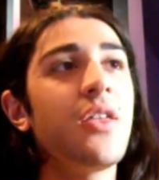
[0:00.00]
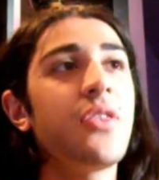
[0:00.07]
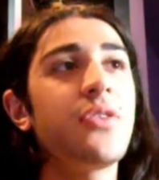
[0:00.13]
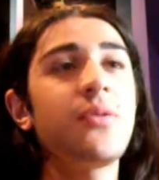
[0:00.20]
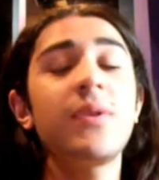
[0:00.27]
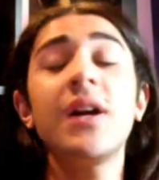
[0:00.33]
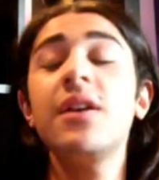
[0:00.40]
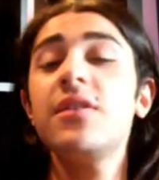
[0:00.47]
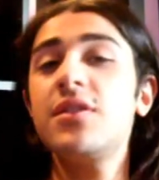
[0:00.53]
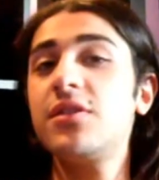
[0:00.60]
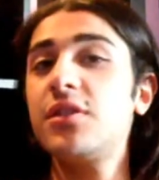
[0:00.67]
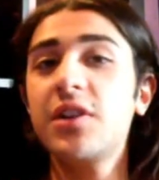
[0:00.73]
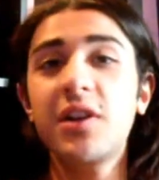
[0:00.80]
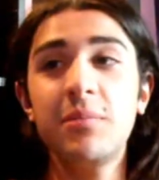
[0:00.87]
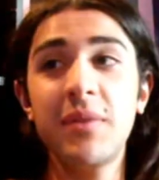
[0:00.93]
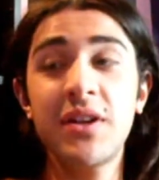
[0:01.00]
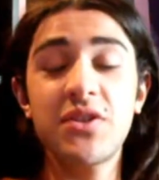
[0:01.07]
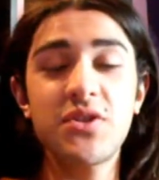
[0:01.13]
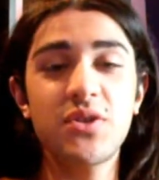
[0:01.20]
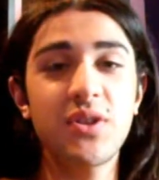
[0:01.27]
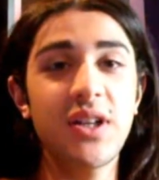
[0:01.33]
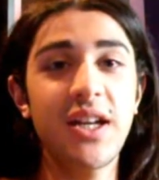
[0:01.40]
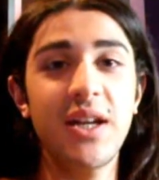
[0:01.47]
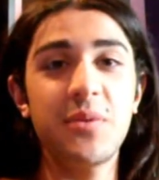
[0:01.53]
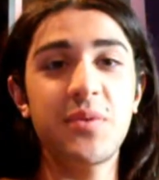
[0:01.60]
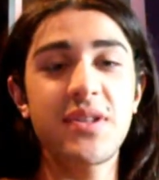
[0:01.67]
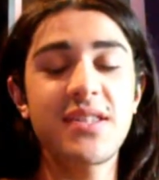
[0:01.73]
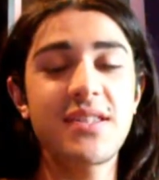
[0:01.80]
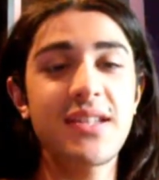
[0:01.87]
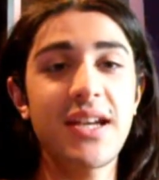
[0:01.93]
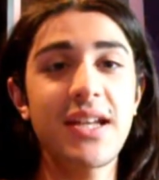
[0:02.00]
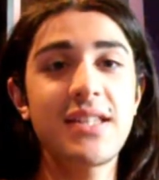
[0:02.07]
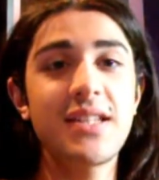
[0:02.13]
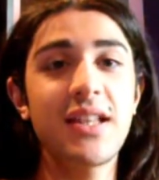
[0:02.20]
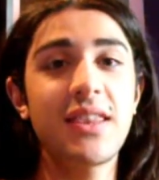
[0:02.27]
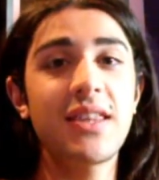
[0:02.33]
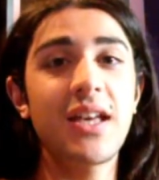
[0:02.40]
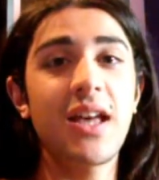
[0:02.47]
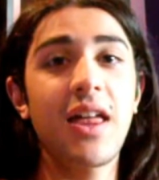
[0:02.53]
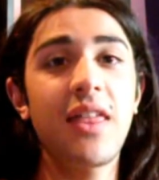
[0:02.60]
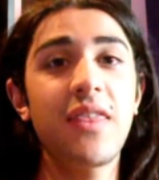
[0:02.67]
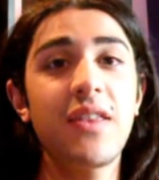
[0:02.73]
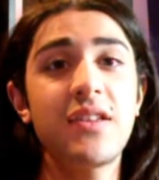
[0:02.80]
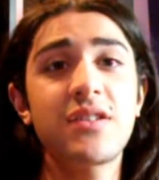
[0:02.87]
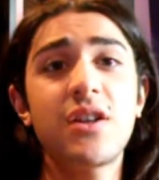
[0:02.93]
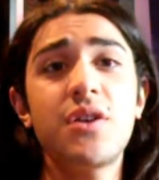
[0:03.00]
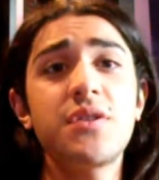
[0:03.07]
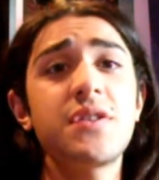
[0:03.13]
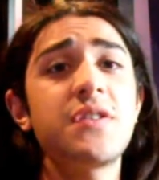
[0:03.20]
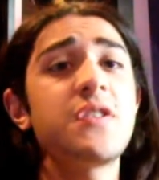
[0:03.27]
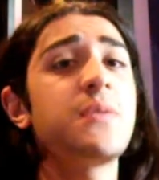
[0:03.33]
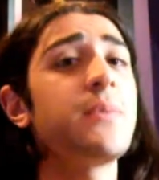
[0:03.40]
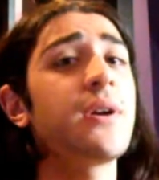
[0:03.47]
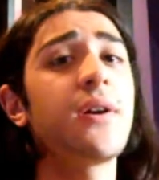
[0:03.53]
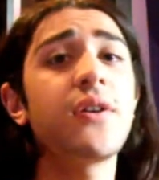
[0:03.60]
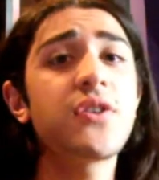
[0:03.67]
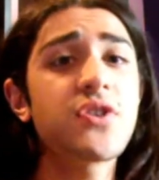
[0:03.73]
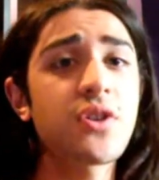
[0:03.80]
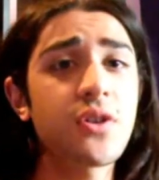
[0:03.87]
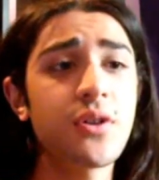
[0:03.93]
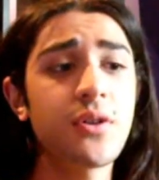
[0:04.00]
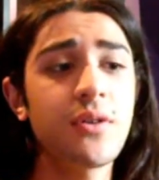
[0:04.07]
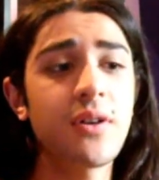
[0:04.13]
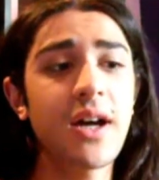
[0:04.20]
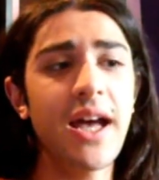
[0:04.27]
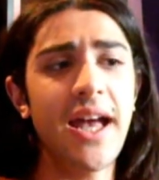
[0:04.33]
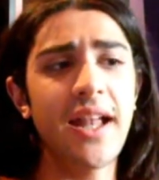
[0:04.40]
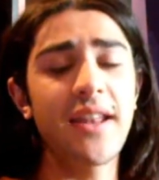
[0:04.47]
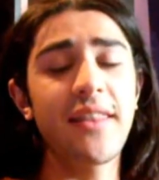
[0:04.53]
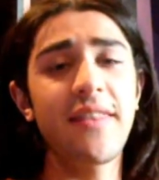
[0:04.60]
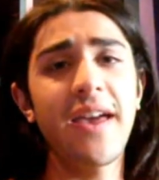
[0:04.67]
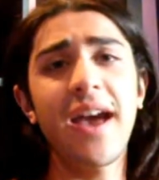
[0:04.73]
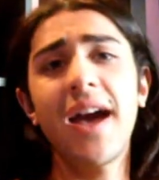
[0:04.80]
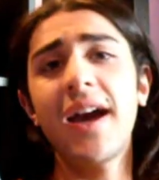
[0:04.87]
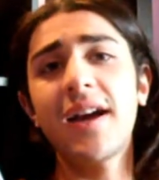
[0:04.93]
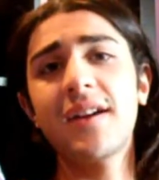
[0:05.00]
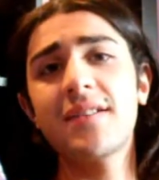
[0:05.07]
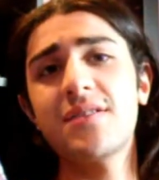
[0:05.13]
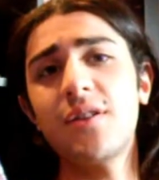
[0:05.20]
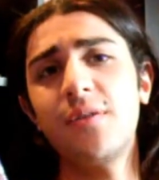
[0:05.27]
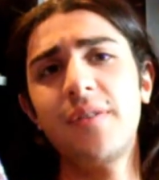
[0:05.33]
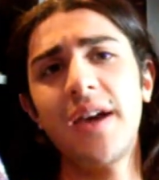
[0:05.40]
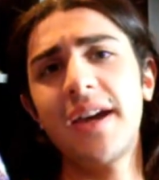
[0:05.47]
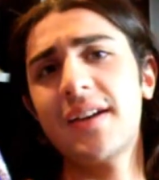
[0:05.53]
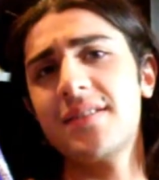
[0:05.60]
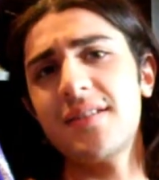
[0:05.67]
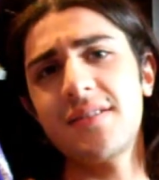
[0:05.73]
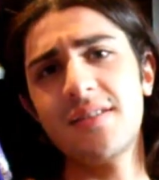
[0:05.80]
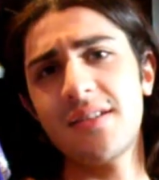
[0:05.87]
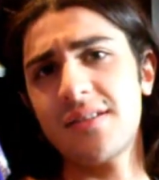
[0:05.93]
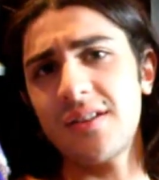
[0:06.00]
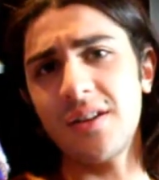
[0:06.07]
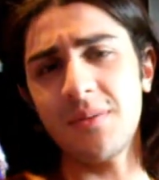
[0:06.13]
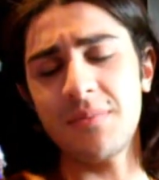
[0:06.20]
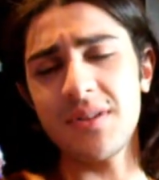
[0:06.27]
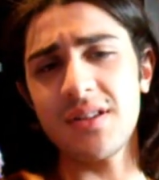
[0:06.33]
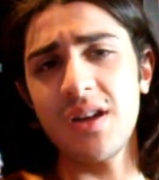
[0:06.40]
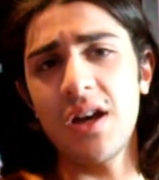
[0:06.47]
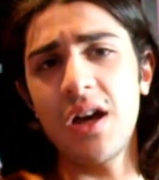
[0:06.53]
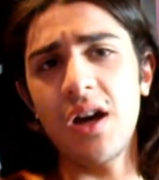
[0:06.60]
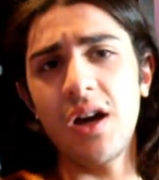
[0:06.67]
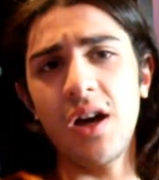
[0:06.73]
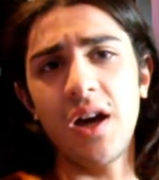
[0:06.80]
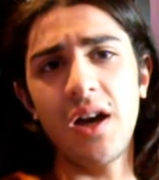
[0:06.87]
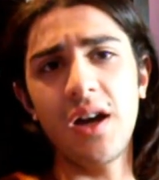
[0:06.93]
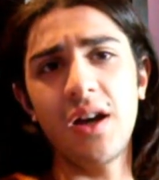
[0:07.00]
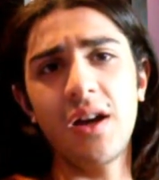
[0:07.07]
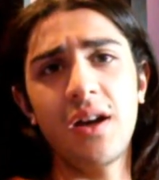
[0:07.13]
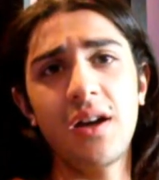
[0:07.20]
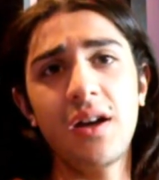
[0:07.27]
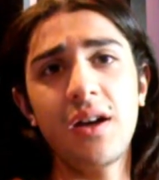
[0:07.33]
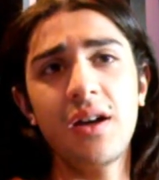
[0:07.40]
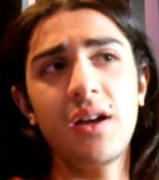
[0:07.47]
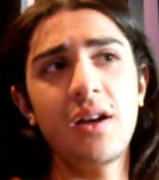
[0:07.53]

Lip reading: Throughout the documentary, it was stated that these girls are spiritual and their acts of exorcisms are